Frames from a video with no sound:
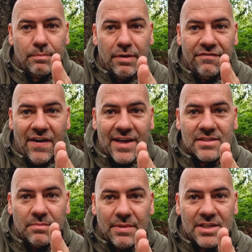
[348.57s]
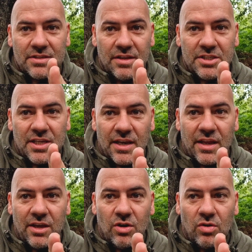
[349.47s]
perfect and master this
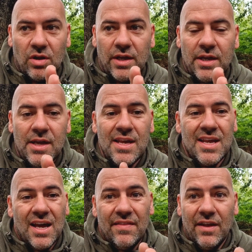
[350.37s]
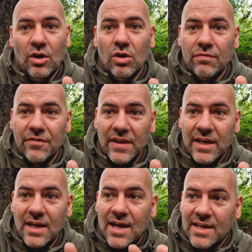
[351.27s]
technique only, and then
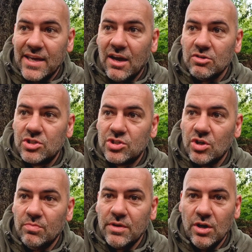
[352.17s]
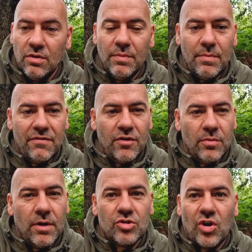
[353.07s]
hopefully I can get onto some, you know, maybe a few
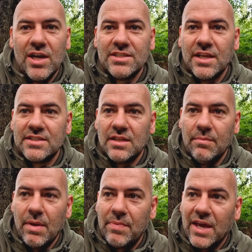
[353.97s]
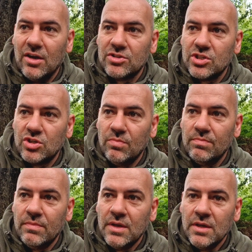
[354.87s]
more tries of this, and then maybe get onto
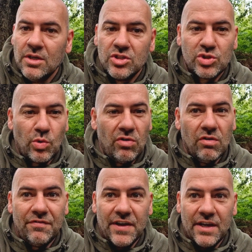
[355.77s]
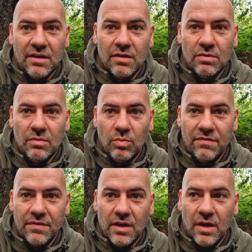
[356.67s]
some squirrel feeder
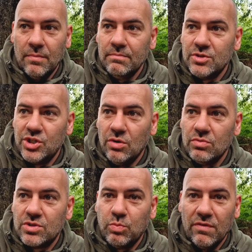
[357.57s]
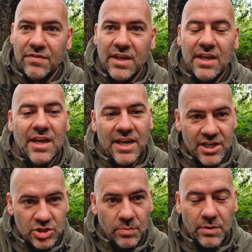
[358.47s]
with shoots with the
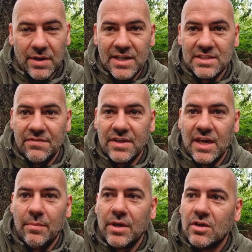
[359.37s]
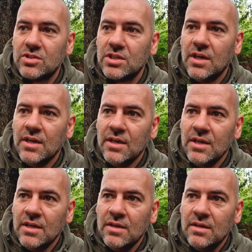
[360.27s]
hw97k, because
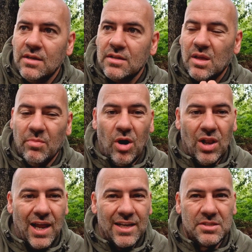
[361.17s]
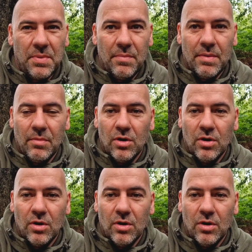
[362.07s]
they're more likely to be a bit